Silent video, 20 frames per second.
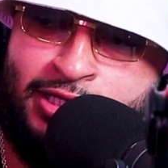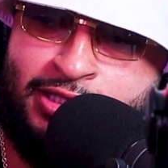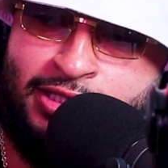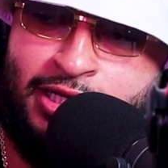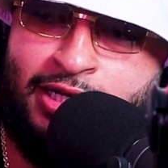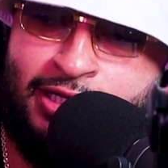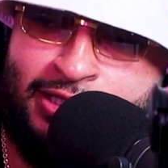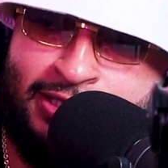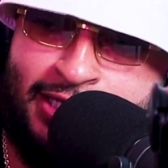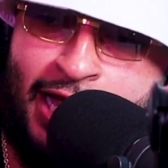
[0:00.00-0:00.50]

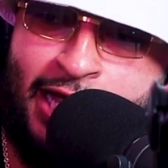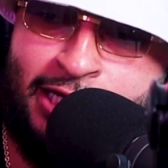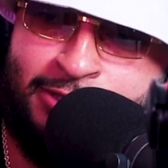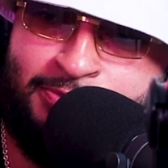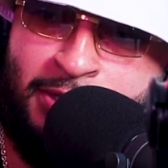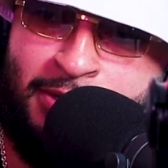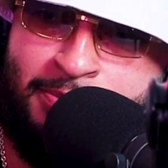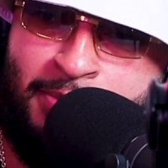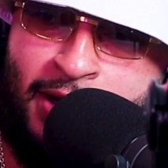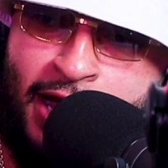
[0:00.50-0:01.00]
getting his ass
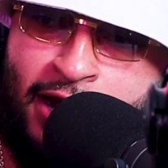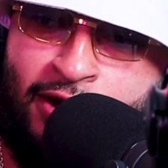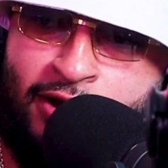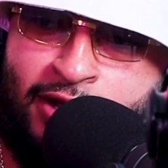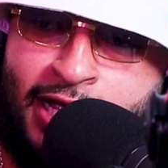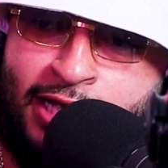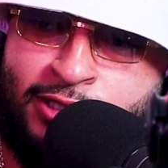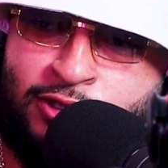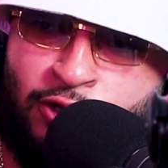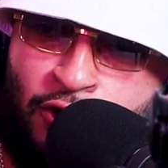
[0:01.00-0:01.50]
beat by her, and he
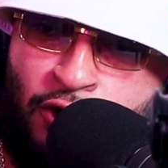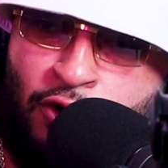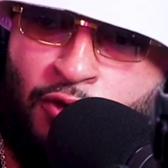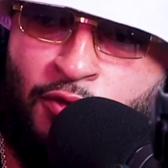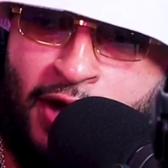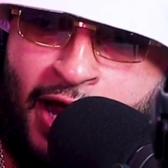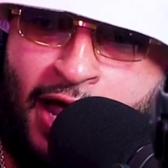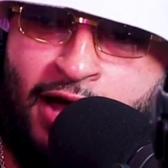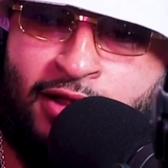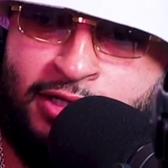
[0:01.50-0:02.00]
has a whole
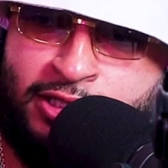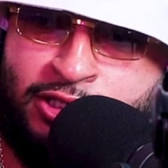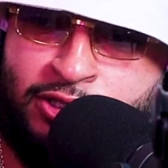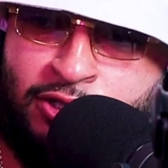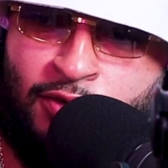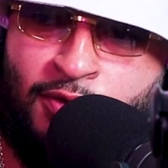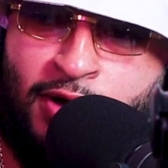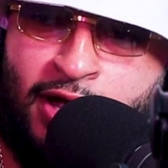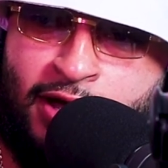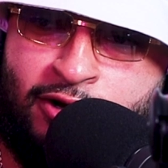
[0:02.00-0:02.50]
reality show
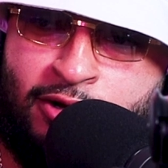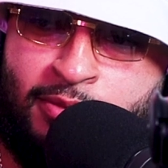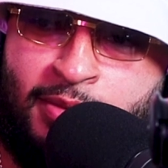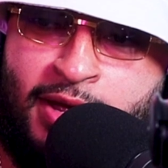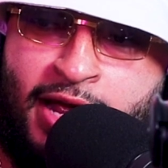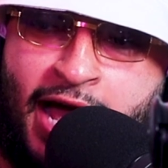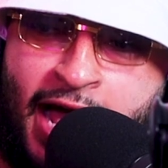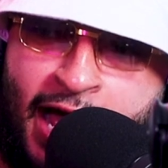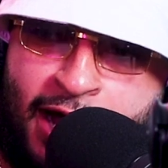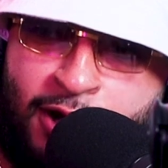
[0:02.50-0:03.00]
around him.
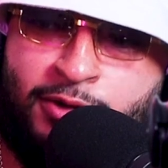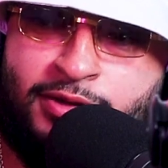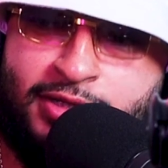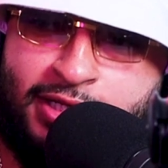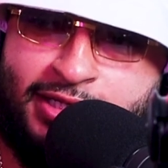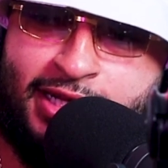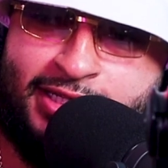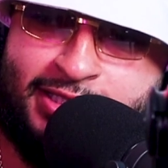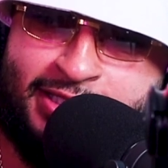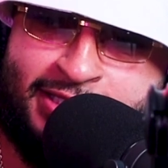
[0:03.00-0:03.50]
I don't think
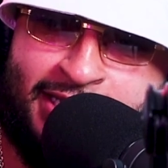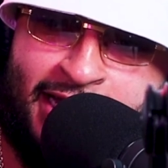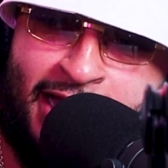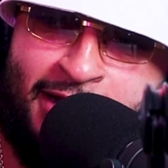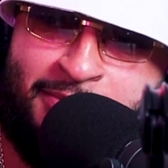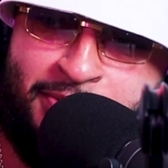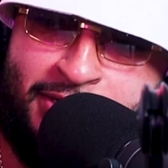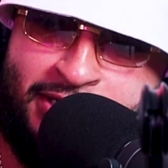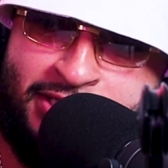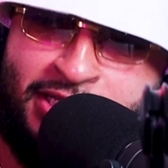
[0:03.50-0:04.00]
that's the side piece.